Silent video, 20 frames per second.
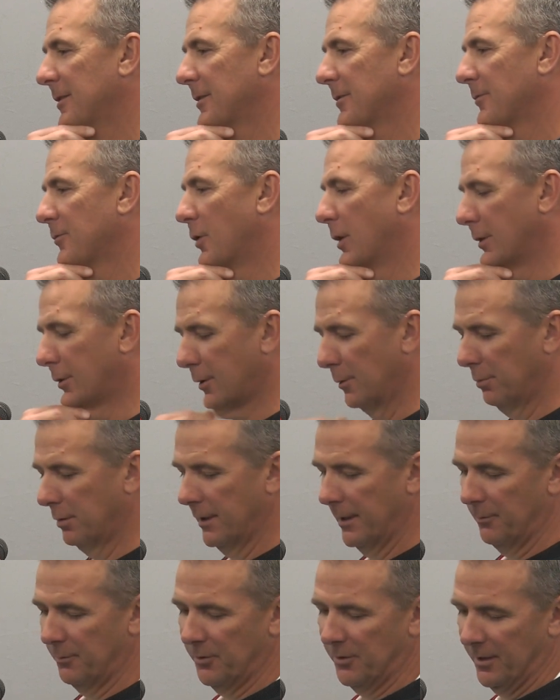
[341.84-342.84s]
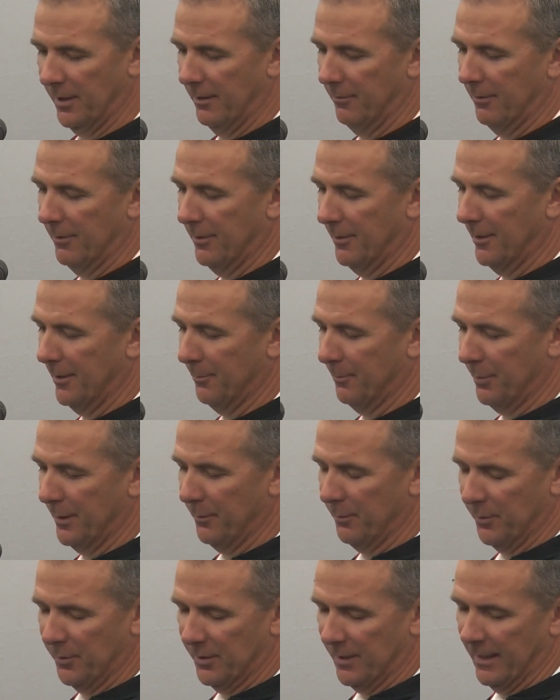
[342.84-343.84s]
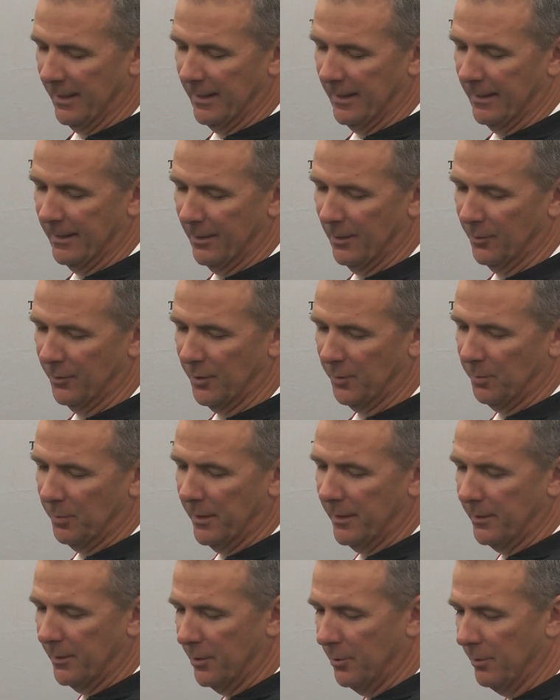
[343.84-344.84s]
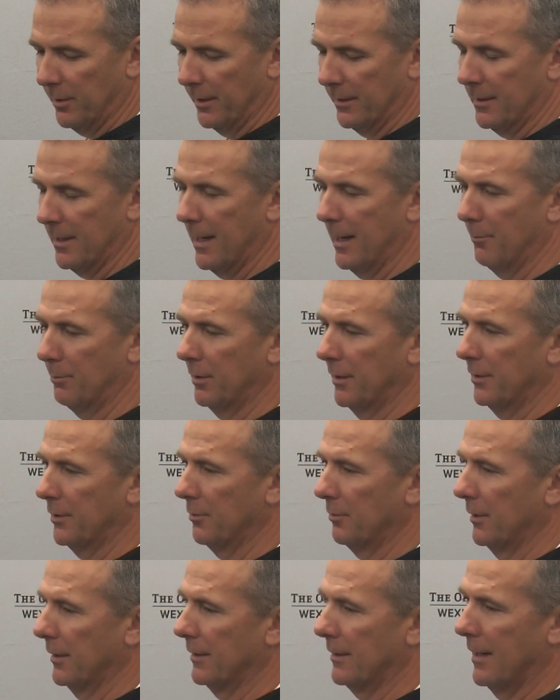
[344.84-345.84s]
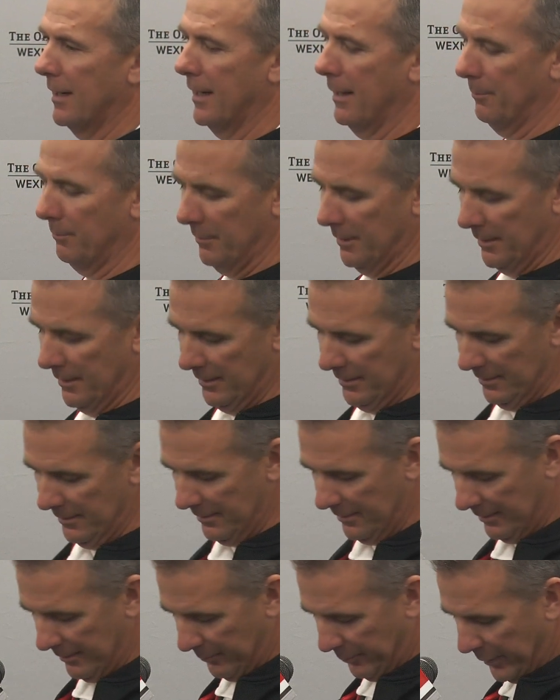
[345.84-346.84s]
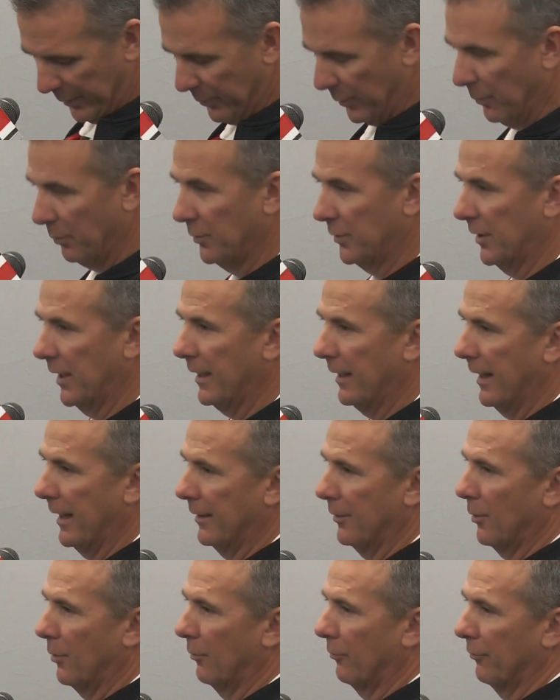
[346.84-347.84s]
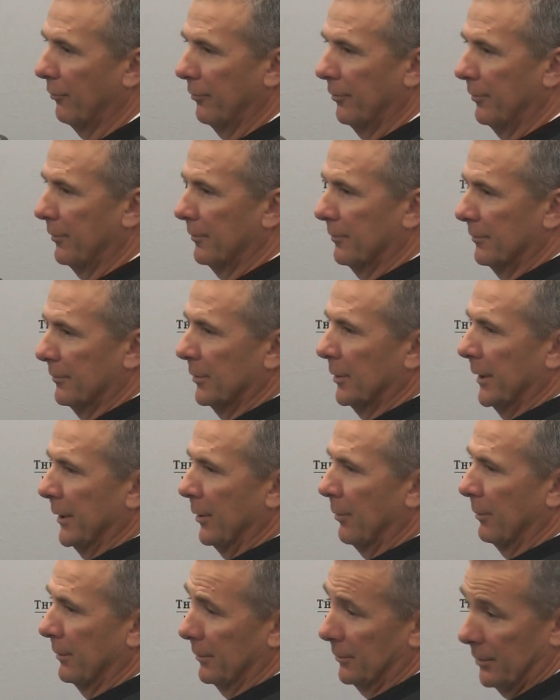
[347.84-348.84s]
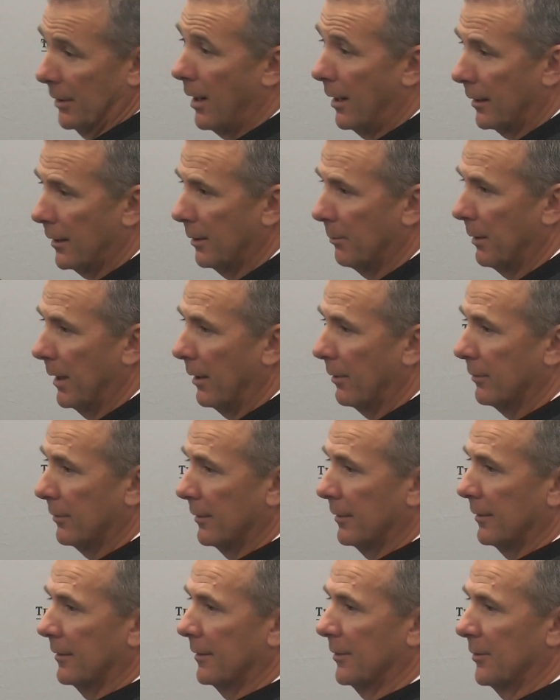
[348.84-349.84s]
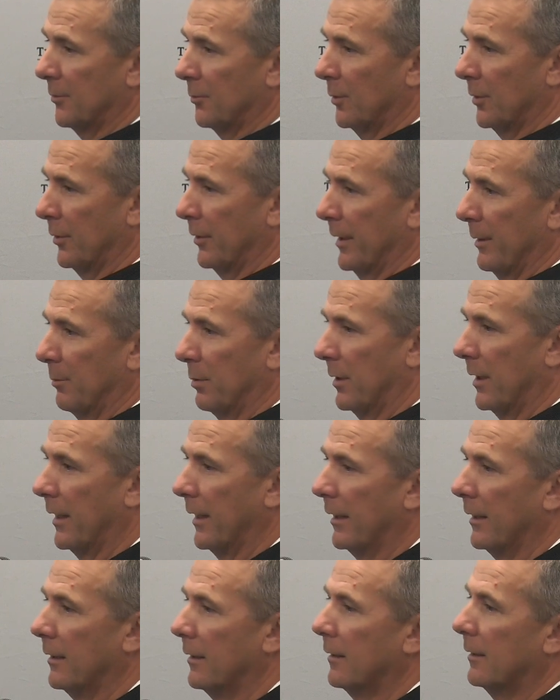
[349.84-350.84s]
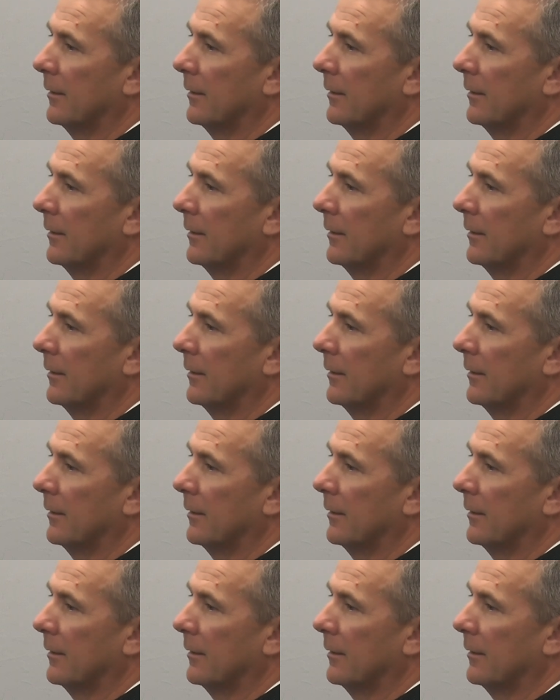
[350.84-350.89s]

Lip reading: If one could play receiver, and people say that, you know, just play two at a time, play two at a time. People say that don't really know what they're talking about, because what do they play?